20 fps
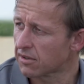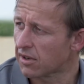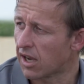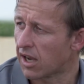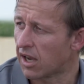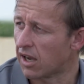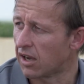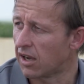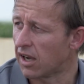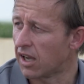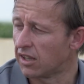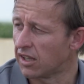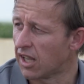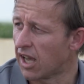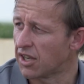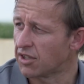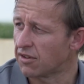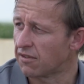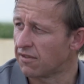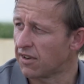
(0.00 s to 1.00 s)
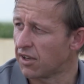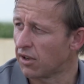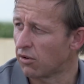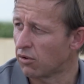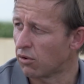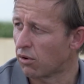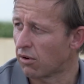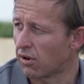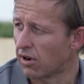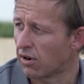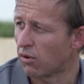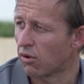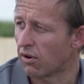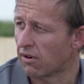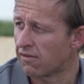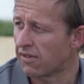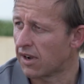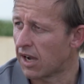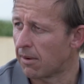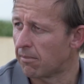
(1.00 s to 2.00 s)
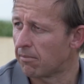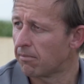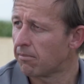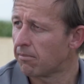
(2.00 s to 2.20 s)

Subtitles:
a larger field or a farm.